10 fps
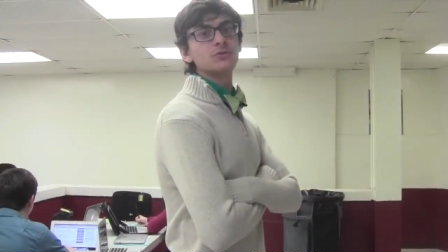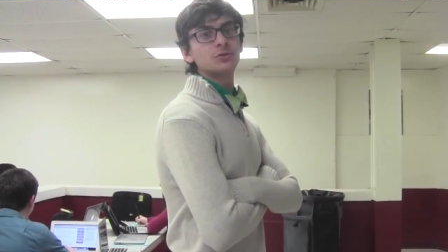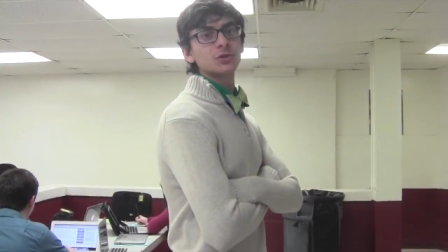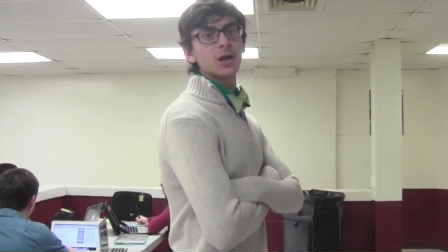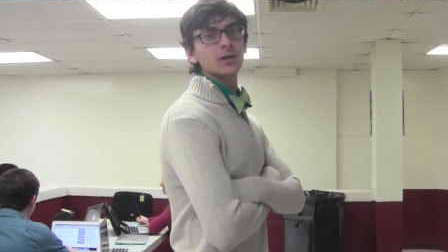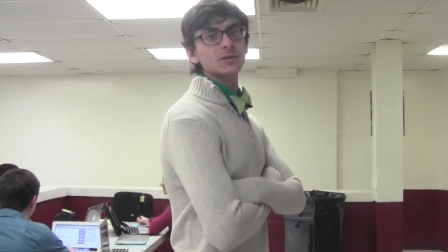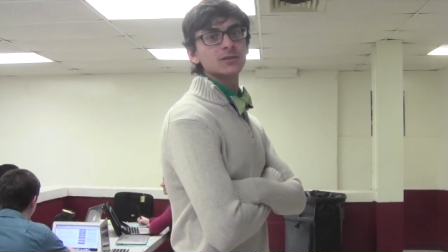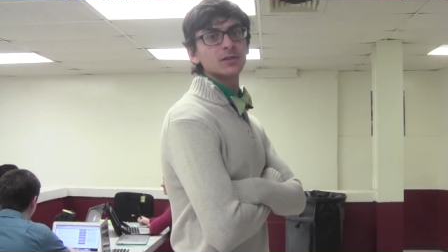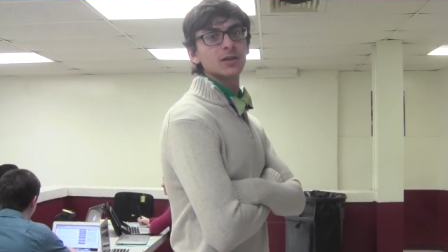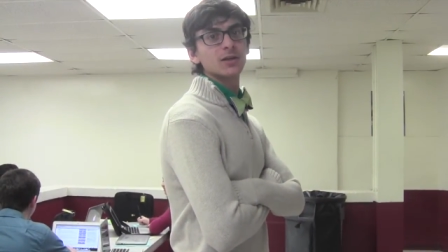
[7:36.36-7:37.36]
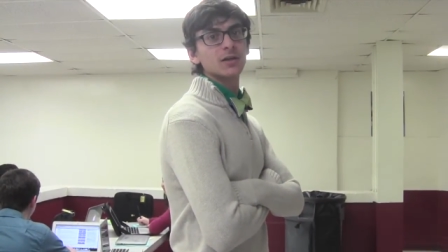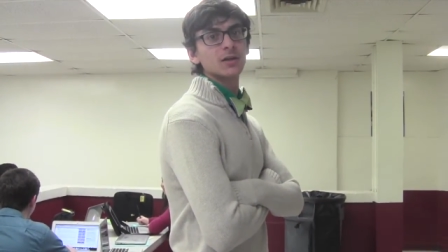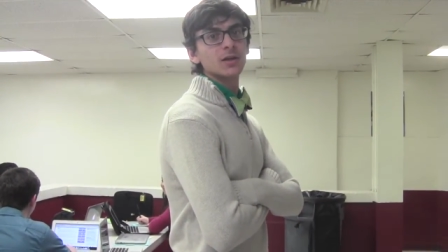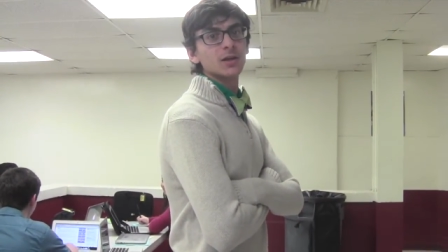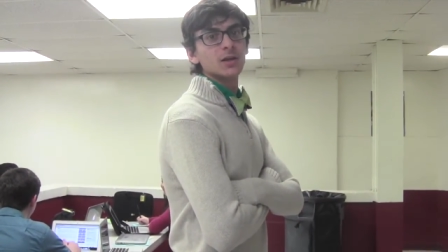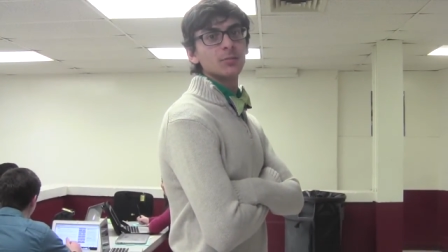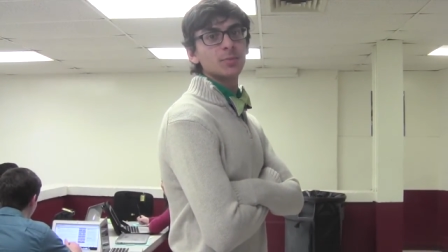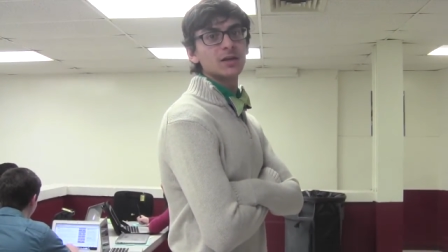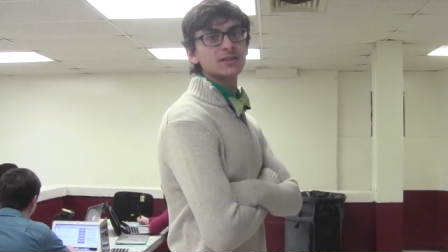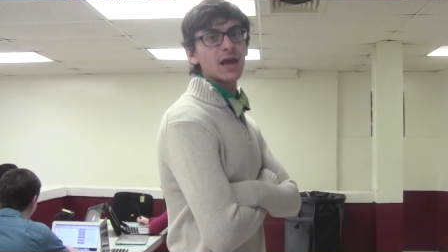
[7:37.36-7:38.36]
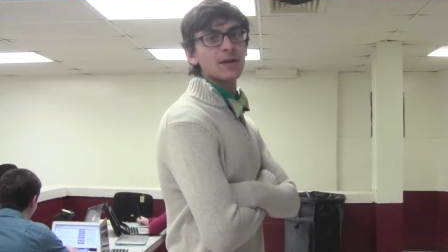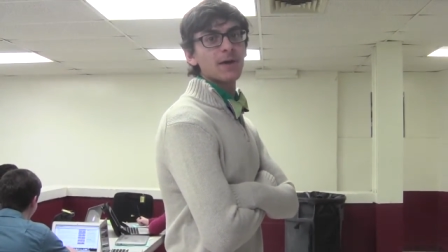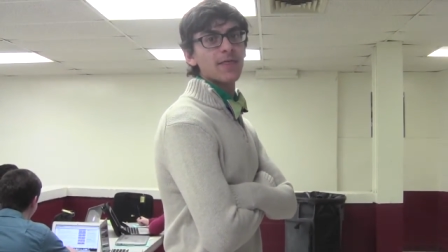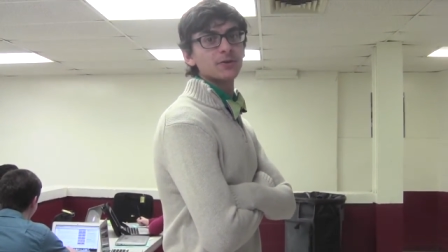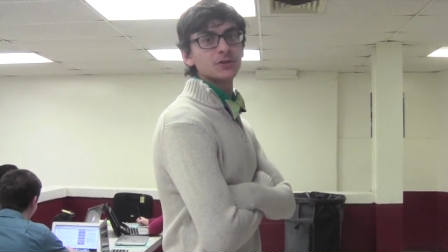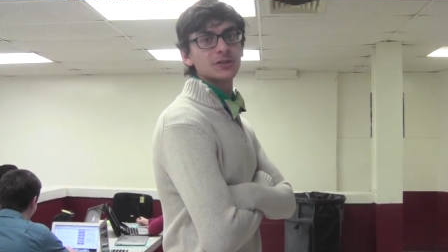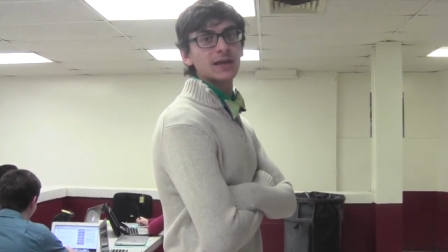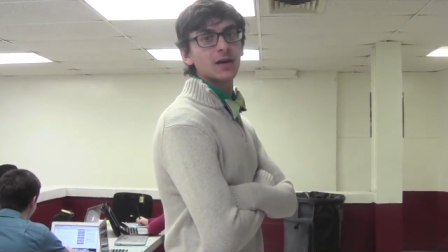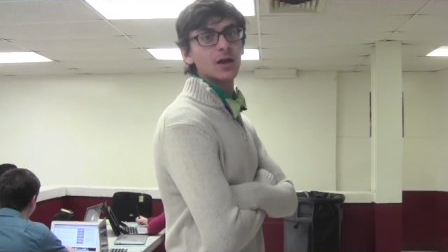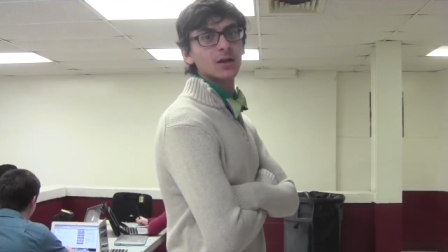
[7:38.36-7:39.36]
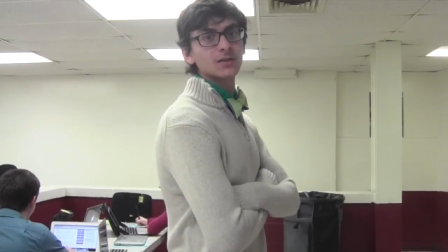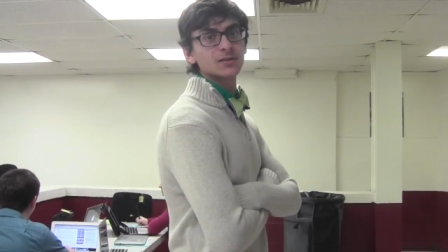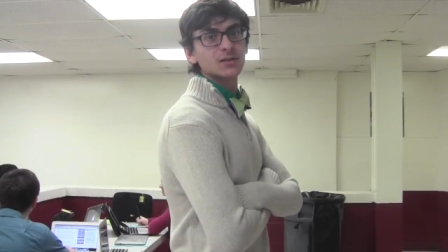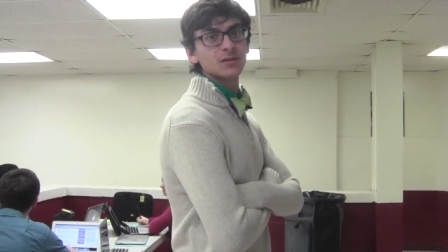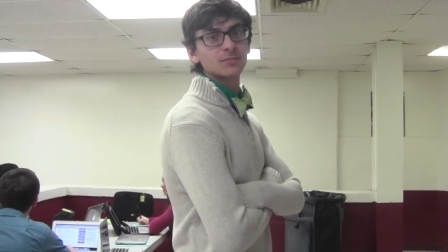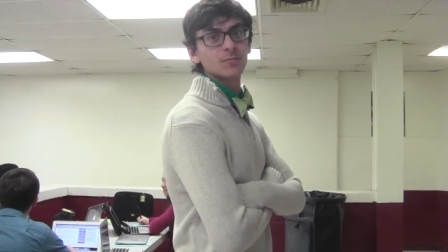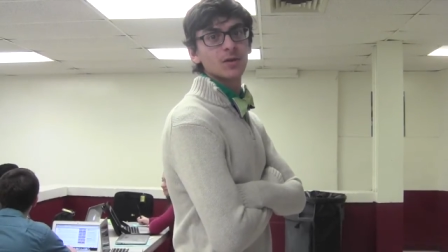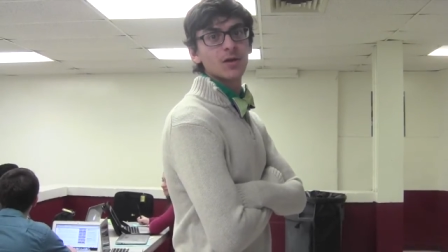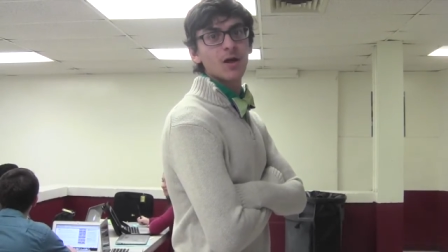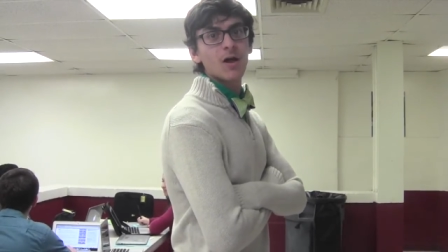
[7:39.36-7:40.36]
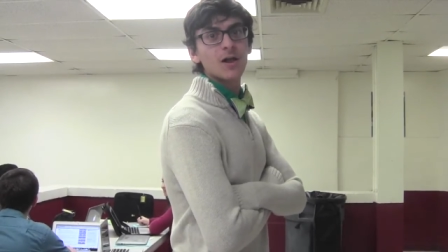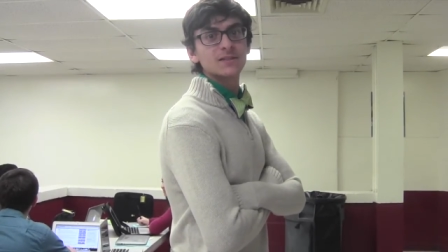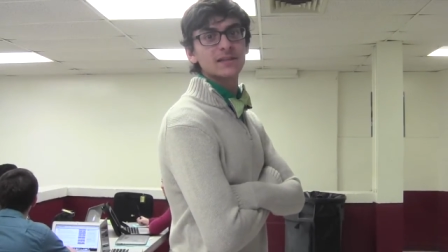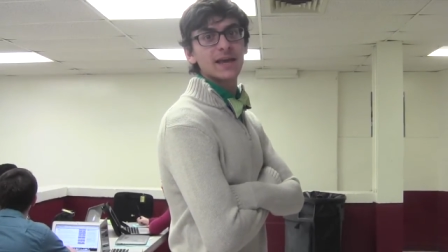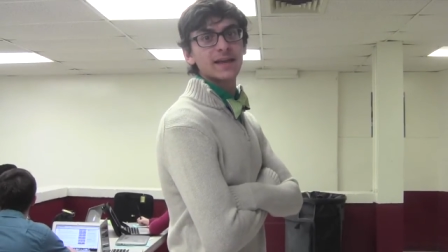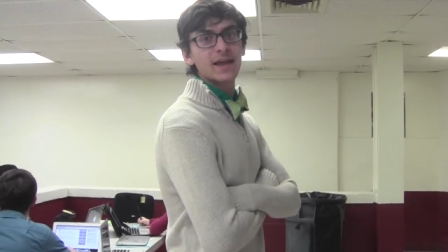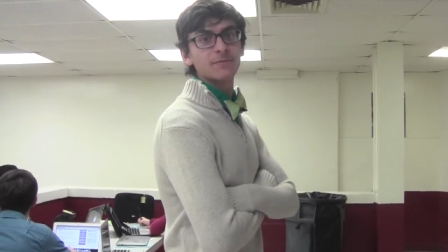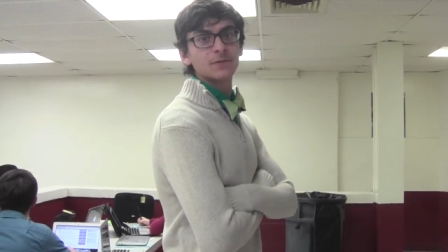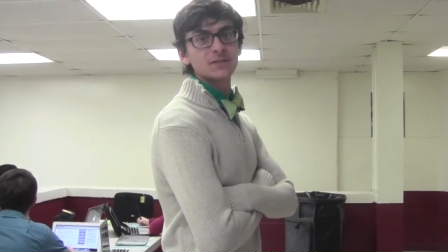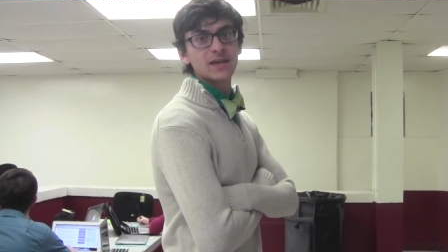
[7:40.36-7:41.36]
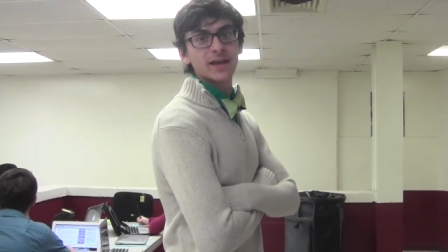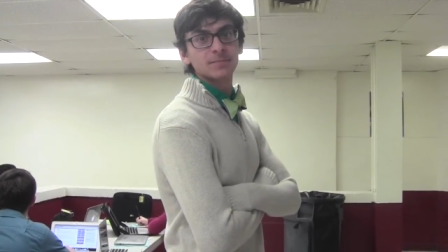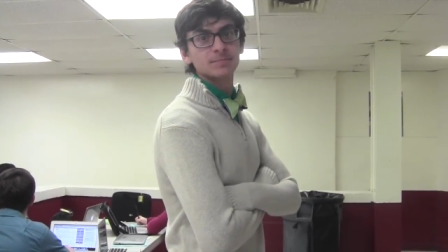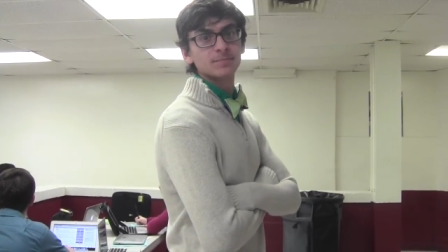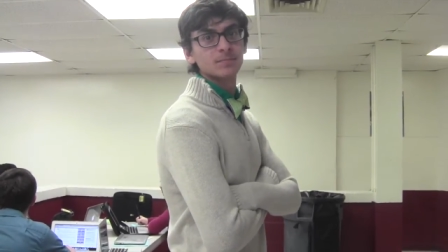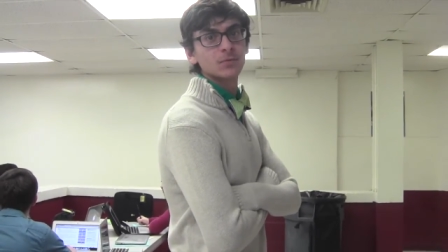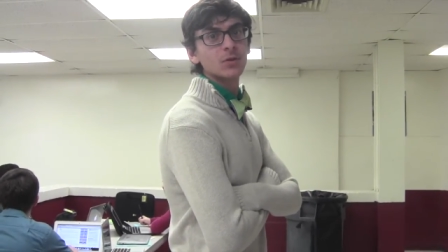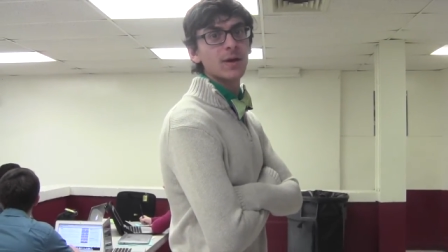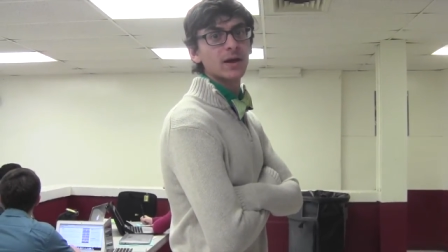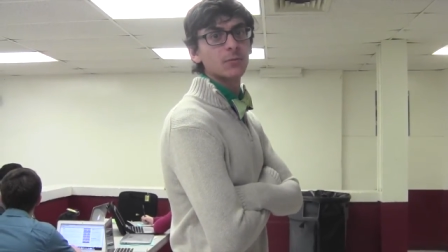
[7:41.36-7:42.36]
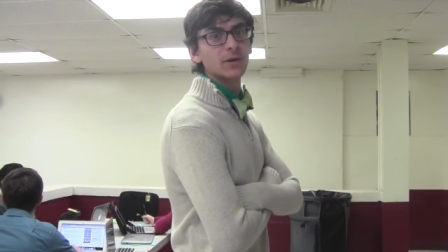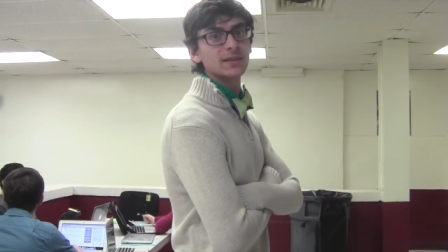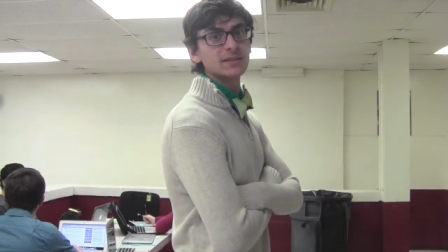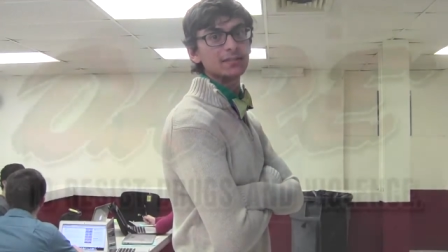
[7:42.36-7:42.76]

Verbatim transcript: do drugs because I'd rather just get hugs all day, every day, no matter what they